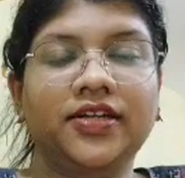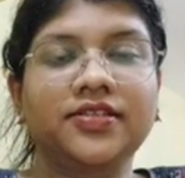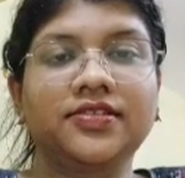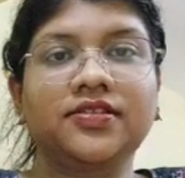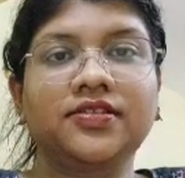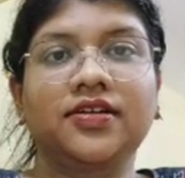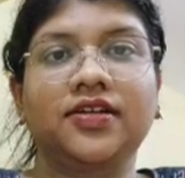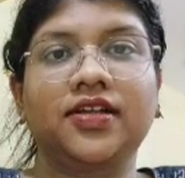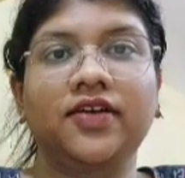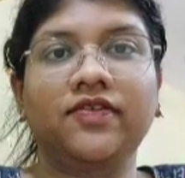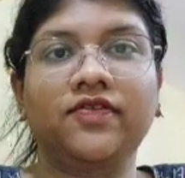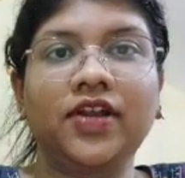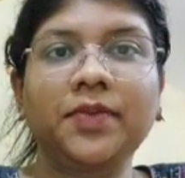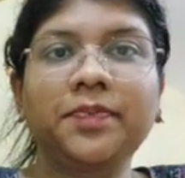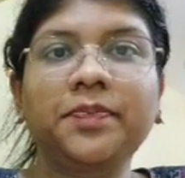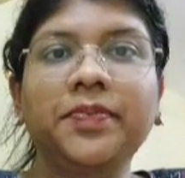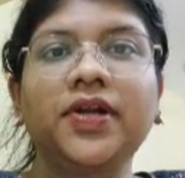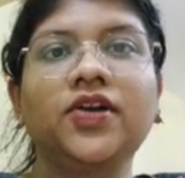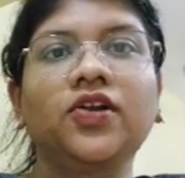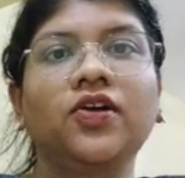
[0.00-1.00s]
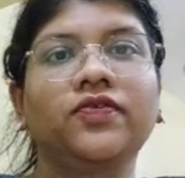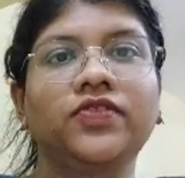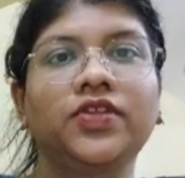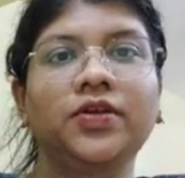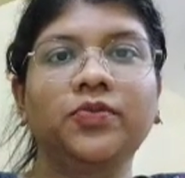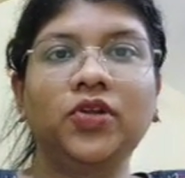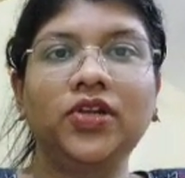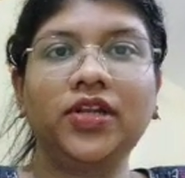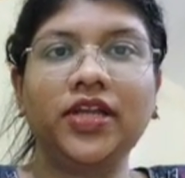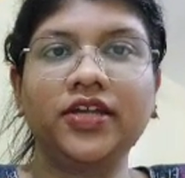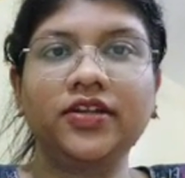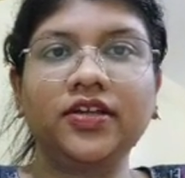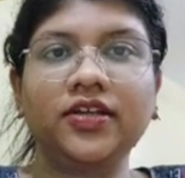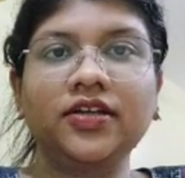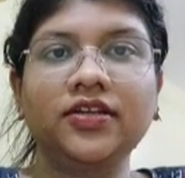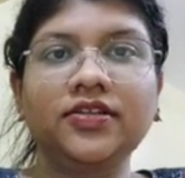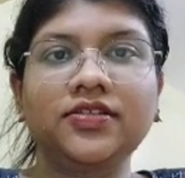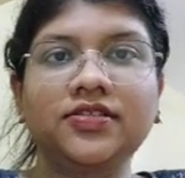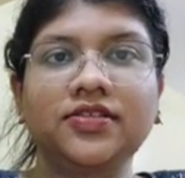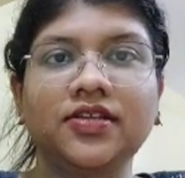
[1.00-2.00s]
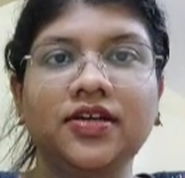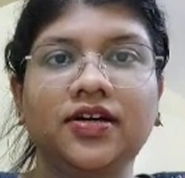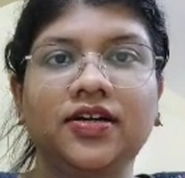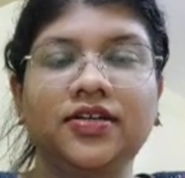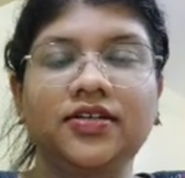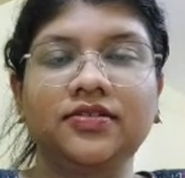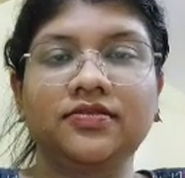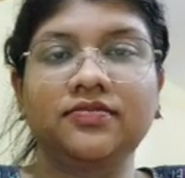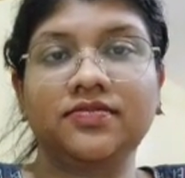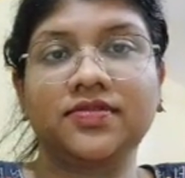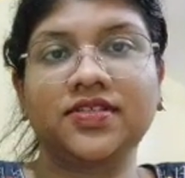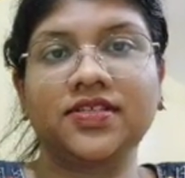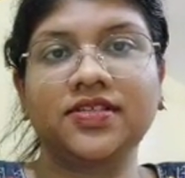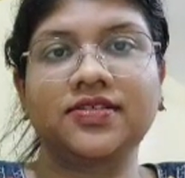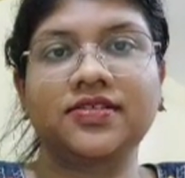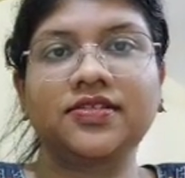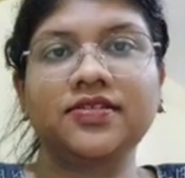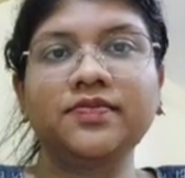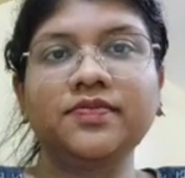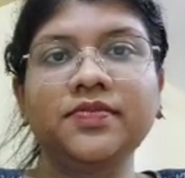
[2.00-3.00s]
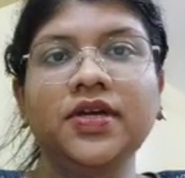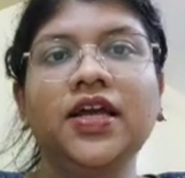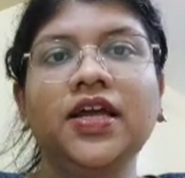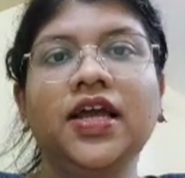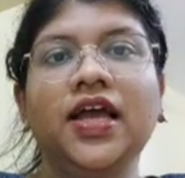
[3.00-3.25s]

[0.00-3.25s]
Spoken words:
that is the development of the Mullerian system,